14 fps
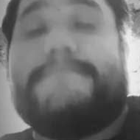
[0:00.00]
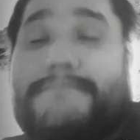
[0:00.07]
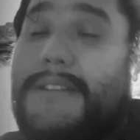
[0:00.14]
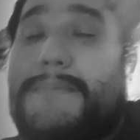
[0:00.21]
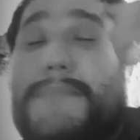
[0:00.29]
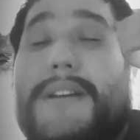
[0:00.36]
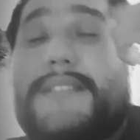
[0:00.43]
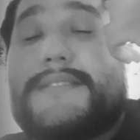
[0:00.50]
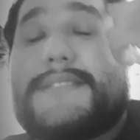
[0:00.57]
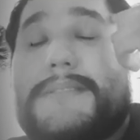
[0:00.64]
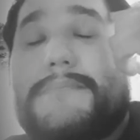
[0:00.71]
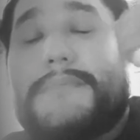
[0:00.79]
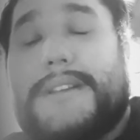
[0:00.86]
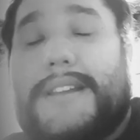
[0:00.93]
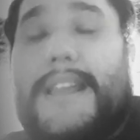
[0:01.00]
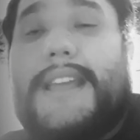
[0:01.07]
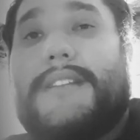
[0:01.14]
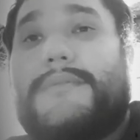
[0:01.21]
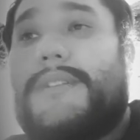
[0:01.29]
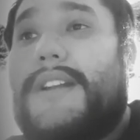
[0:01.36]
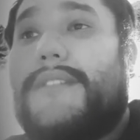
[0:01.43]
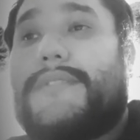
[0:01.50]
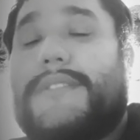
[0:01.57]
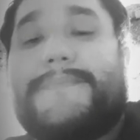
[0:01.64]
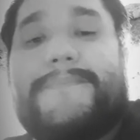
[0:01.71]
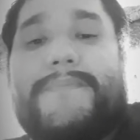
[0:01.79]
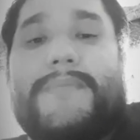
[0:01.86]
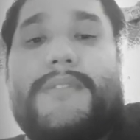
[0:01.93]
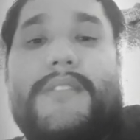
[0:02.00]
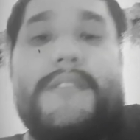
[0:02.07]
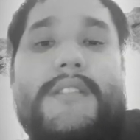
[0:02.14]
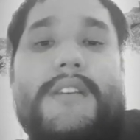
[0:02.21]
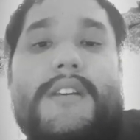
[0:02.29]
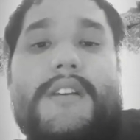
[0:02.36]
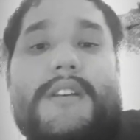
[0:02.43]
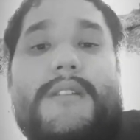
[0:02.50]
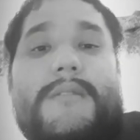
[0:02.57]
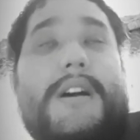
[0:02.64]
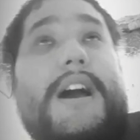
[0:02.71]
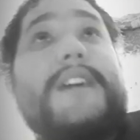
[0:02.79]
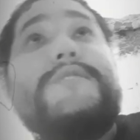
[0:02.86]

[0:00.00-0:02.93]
embarrassing. But hey, whatever. I